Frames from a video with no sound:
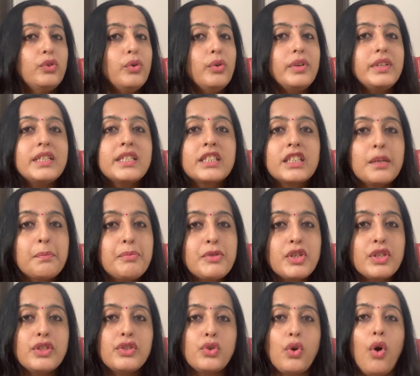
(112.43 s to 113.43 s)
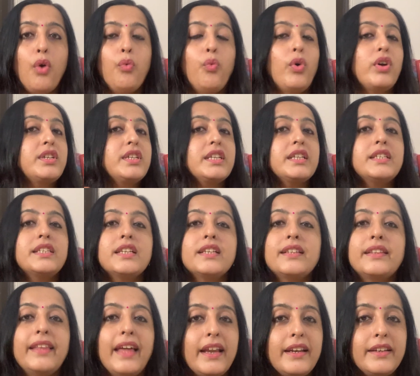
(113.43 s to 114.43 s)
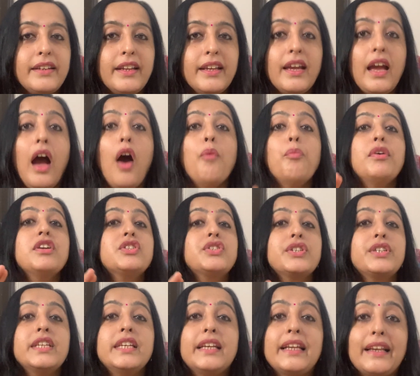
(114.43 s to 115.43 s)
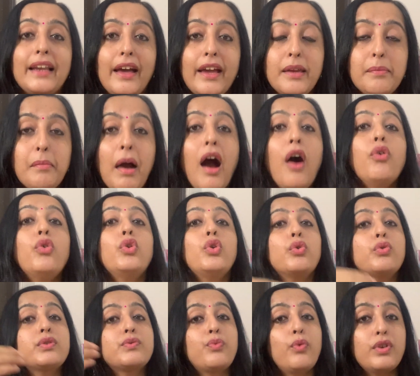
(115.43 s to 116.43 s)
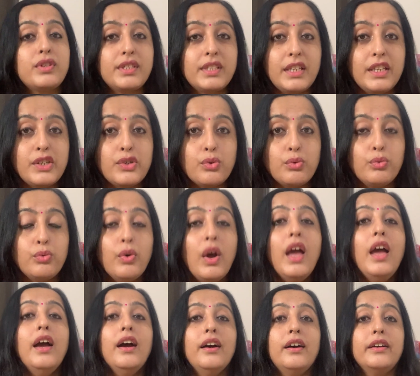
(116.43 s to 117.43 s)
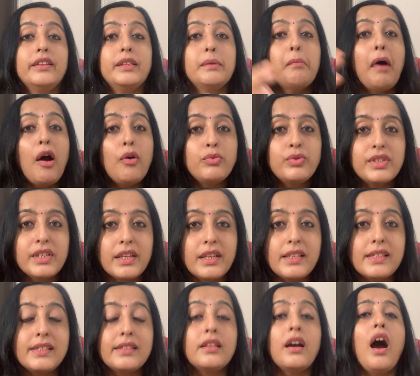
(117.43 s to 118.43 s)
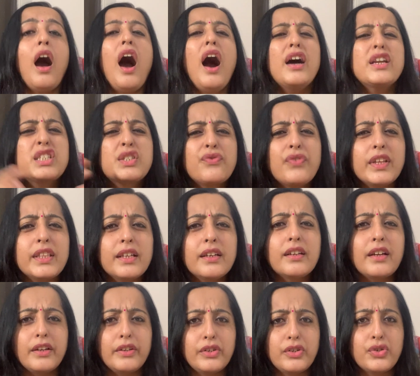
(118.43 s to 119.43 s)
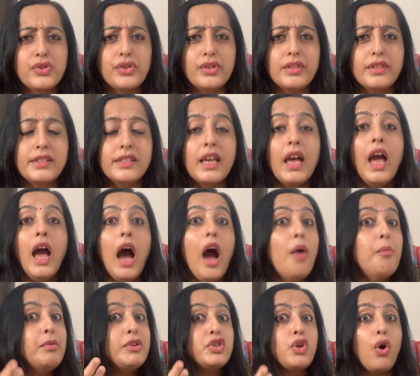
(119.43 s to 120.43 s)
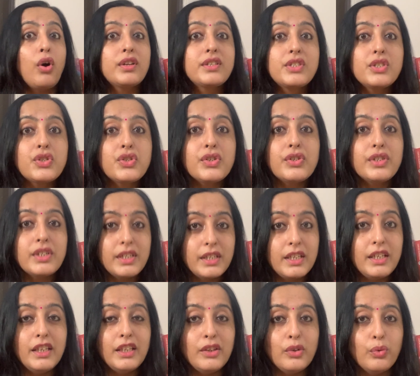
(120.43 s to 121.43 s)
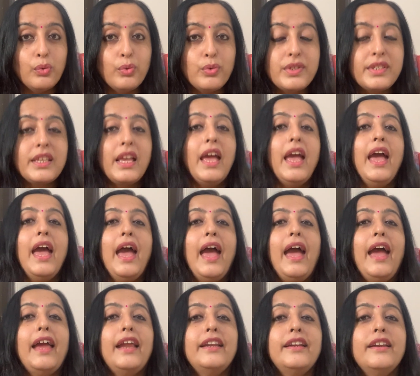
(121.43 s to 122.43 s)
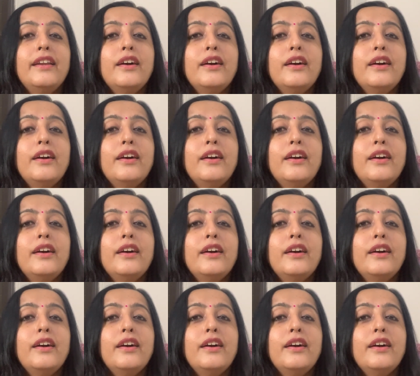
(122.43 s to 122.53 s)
descriptions of what he did that day, how much did he climb, how close was he to the mountains, the harsh weather conditions, how much oxygen did he use, and